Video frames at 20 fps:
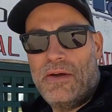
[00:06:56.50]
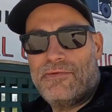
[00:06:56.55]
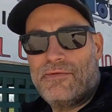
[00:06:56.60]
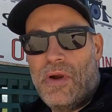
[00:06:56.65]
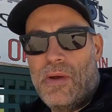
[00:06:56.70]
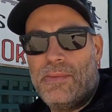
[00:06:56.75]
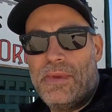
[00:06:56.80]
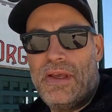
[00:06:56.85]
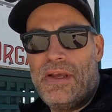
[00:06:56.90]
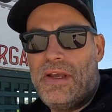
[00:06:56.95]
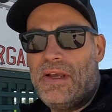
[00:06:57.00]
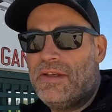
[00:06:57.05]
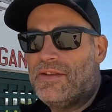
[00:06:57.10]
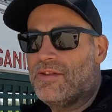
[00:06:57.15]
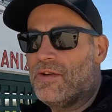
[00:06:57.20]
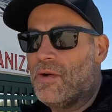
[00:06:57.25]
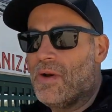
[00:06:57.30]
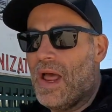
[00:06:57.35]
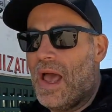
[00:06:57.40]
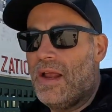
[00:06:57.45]
from the
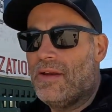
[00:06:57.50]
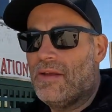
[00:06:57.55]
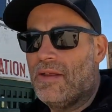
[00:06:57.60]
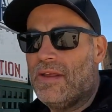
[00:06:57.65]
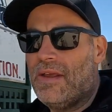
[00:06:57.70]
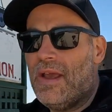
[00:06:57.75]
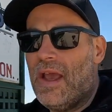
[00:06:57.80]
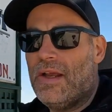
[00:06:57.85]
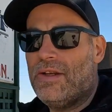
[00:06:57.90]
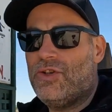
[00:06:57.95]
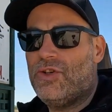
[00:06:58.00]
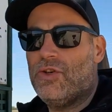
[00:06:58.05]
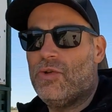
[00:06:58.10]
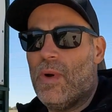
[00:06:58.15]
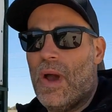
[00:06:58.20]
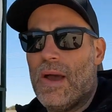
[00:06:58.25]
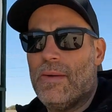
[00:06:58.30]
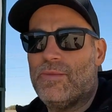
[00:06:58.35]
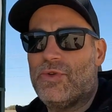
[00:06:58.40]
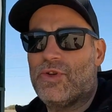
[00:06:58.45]
eastern end of the
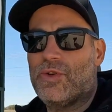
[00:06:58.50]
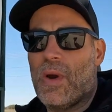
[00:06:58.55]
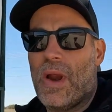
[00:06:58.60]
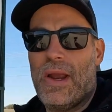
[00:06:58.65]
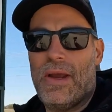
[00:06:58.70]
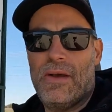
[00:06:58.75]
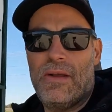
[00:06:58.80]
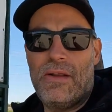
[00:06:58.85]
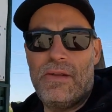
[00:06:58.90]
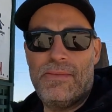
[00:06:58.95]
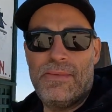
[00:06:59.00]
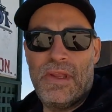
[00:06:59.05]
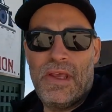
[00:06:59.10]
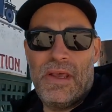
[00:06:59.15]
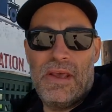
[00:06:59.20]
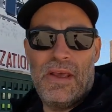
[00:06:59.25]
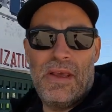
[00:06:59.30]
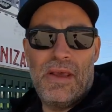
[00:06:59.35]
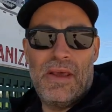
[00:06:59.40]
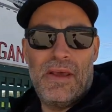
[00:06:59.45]
H.U.M. trail.
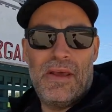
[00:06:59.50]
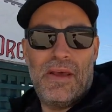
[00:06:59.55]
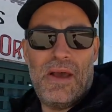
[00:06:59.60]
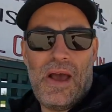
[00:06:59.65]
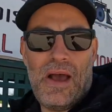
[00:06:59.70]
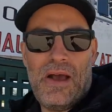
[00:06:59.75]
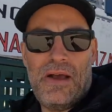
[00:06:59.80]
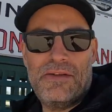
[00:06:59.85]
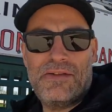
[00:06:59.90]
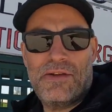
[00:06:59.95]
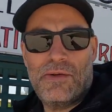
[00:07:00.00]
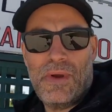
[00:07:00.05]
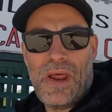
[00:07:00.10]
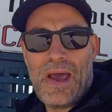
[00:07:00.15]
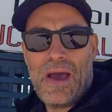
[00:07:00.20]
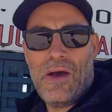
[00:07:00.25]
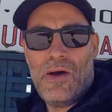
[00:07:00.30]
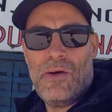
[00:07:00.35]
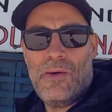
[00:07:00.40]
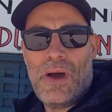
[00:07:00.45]
So
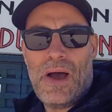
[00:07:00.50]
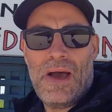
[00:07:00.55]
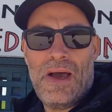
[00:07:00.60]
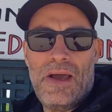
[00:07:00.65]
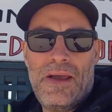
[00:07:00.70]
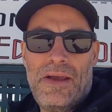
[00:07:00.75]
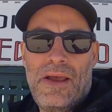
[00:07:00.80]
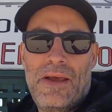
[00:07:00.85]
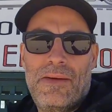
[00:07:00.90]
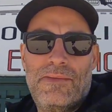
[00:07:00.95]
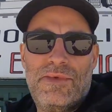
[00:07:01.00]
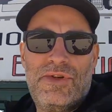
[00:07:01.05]
now I am